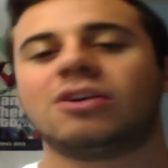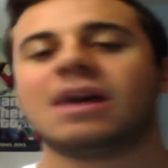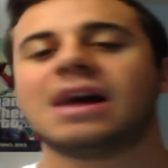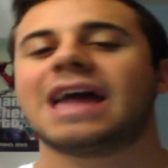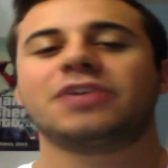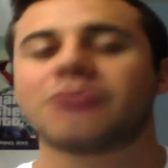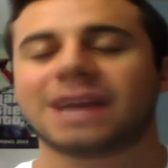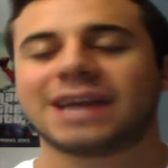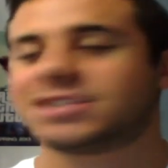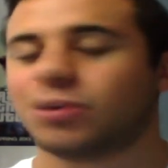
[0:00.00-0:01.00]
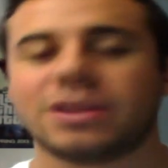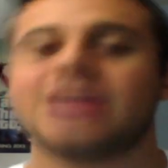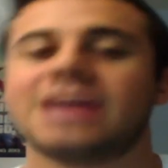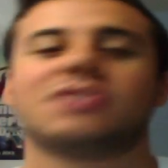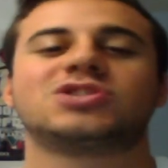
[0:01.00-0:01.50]
and you guys know it.
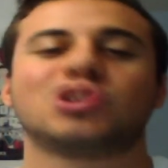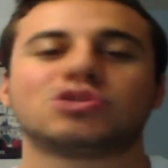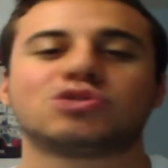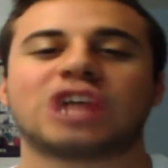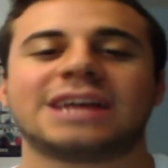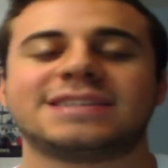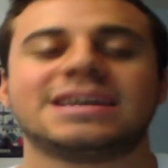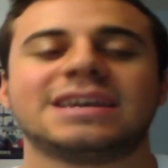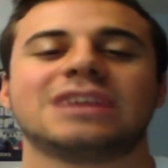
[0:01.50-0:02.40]
There's no chance,